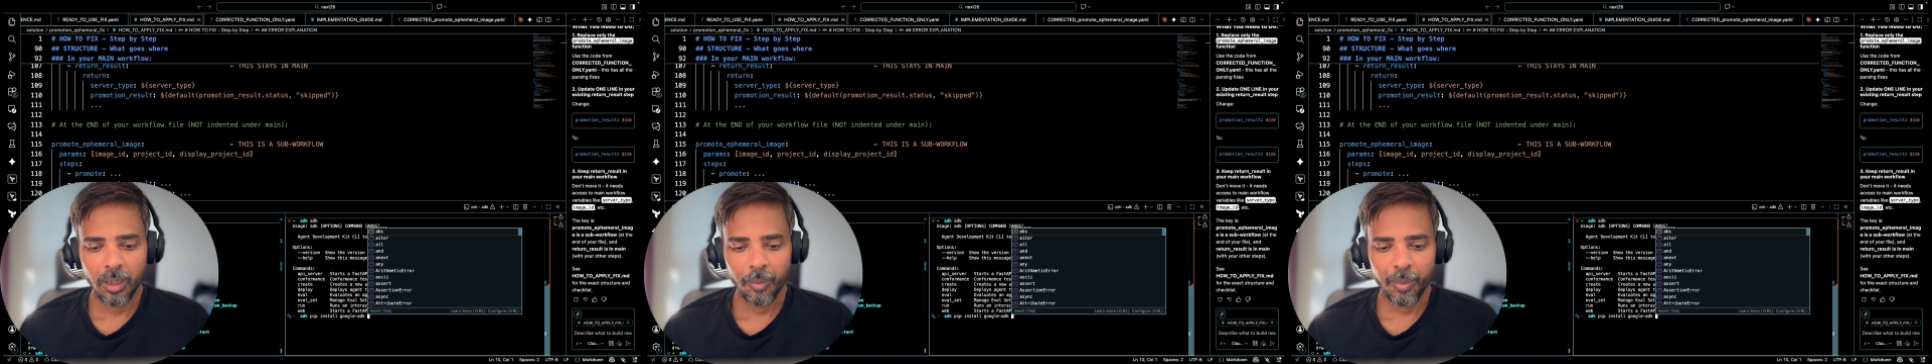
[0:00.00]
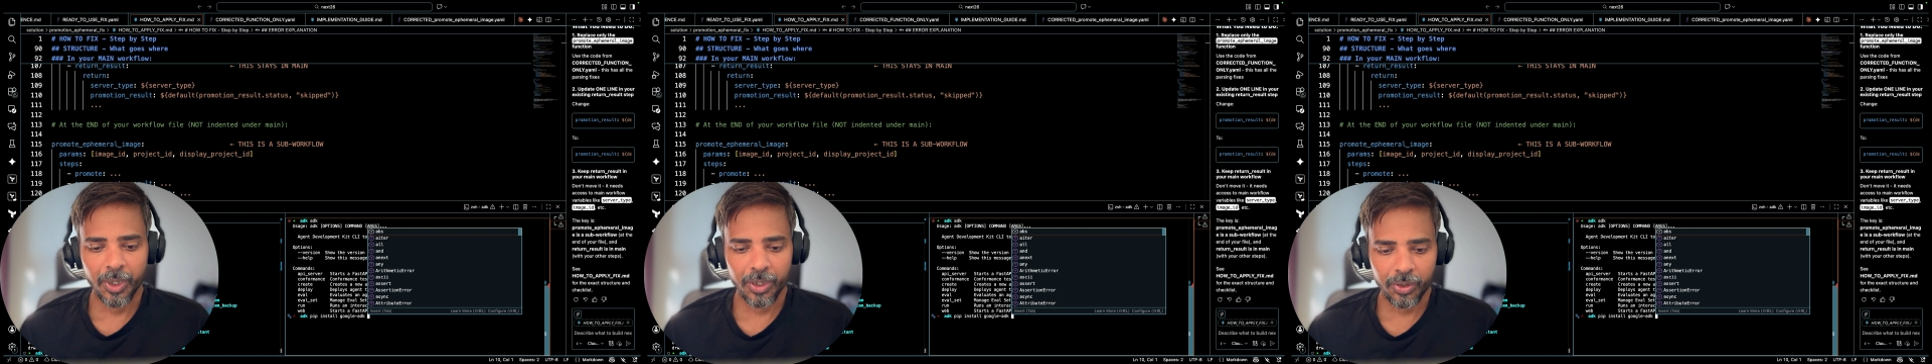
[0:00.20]

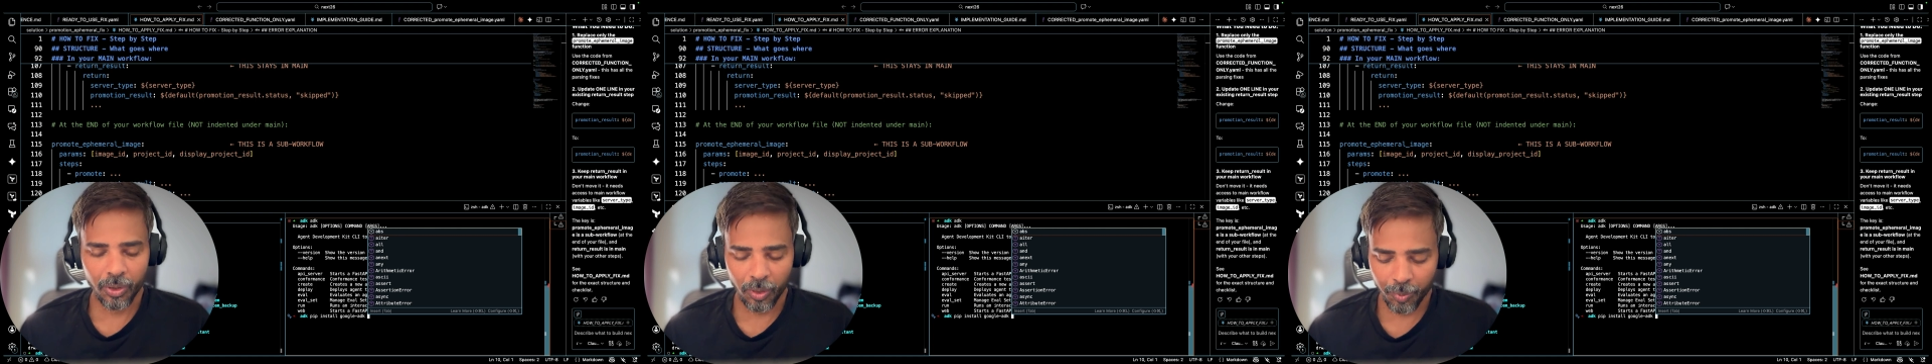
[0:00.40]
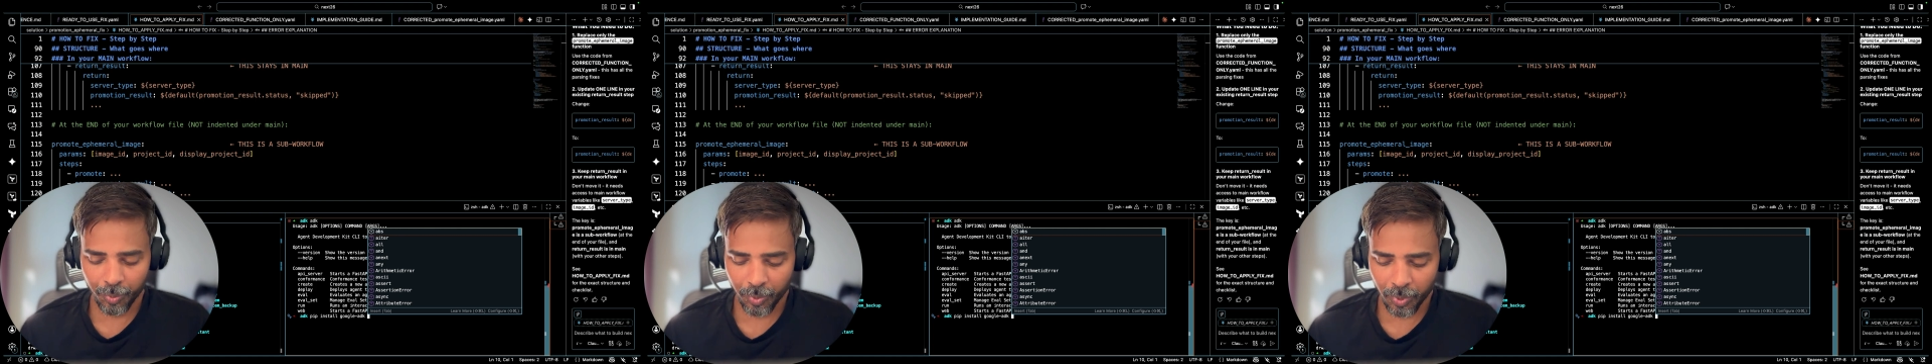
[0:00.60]
piece
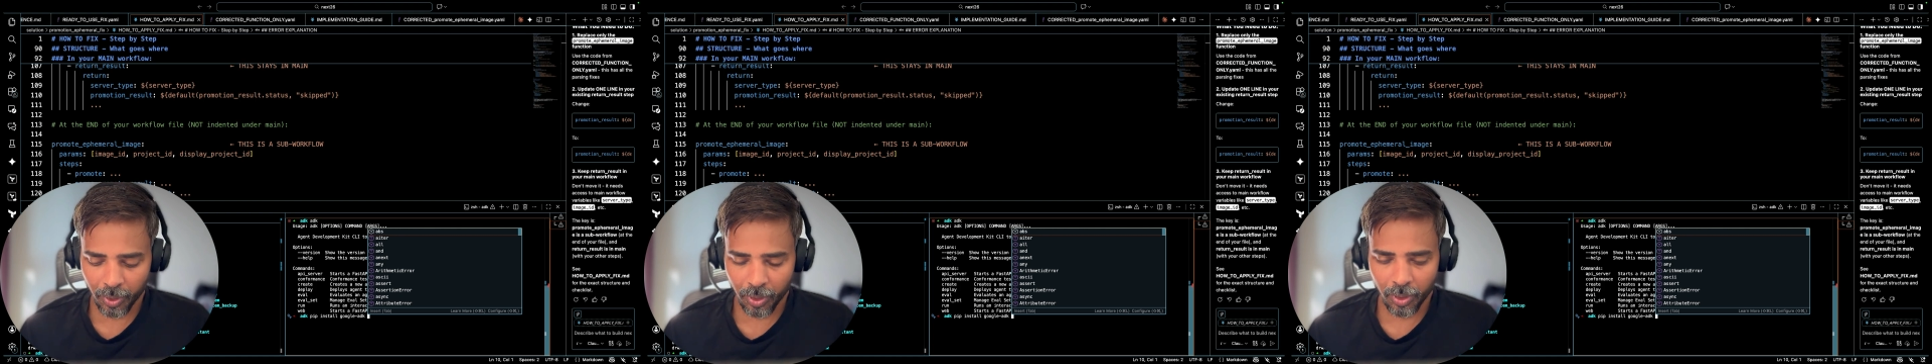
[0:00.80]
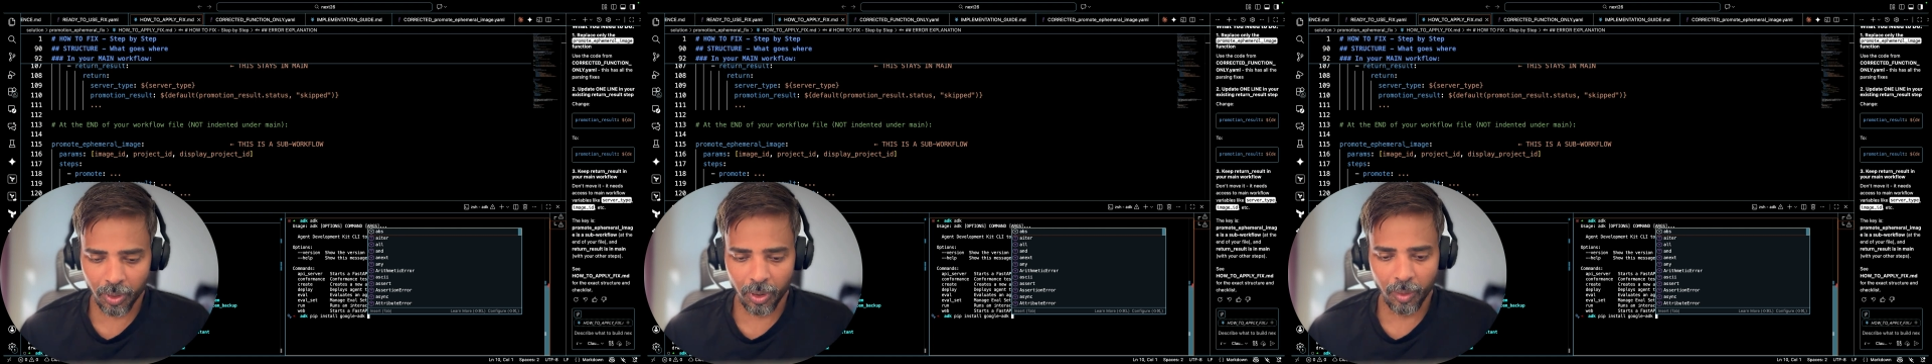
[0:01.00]
of
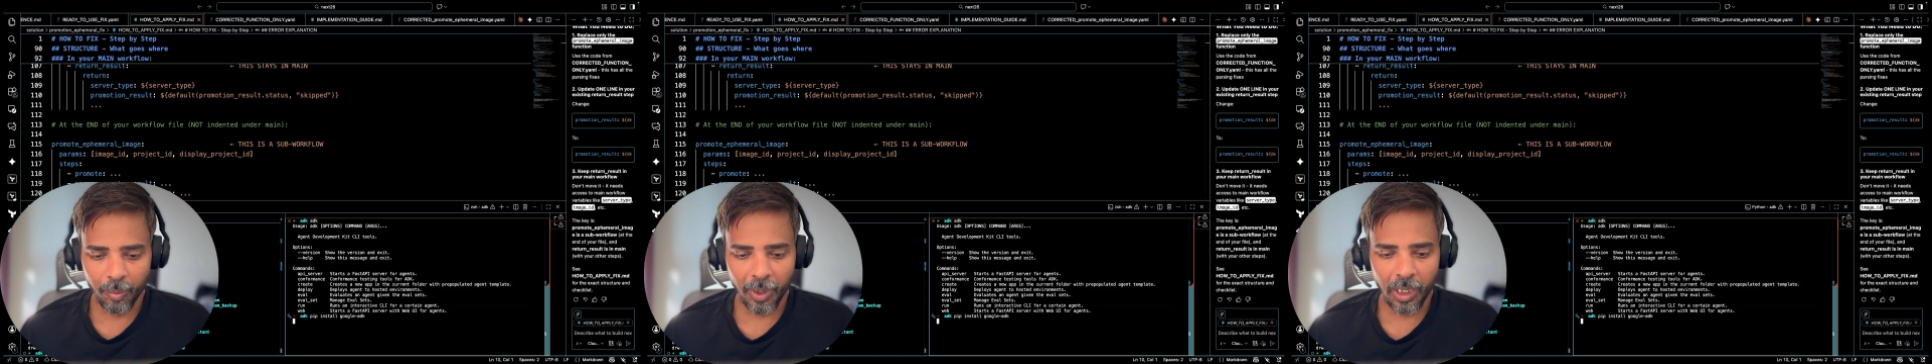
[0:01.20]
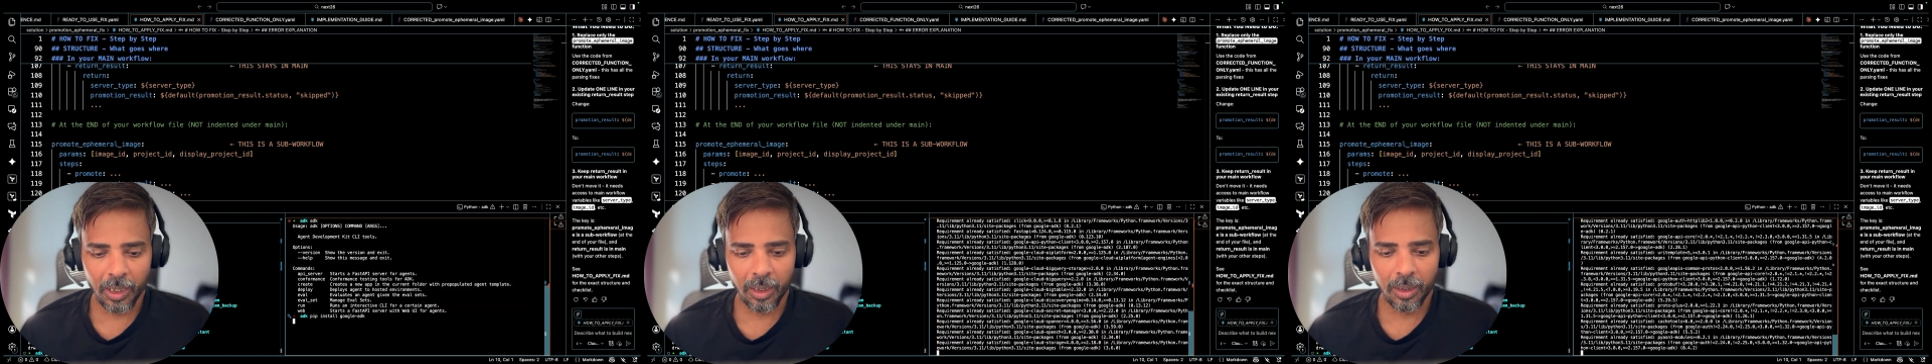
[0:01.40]

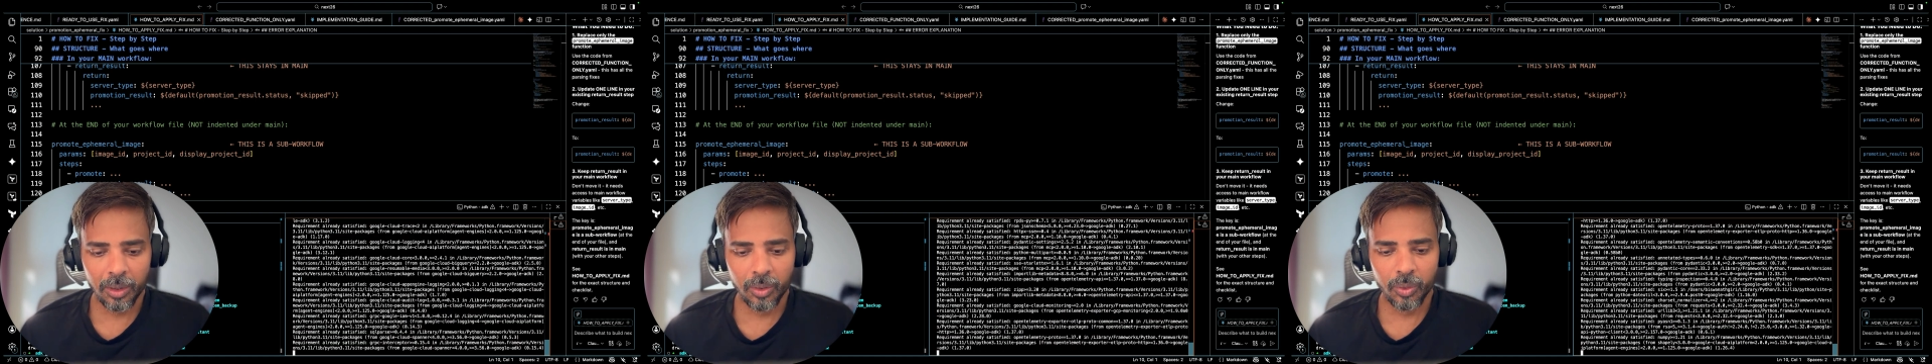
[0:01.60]
command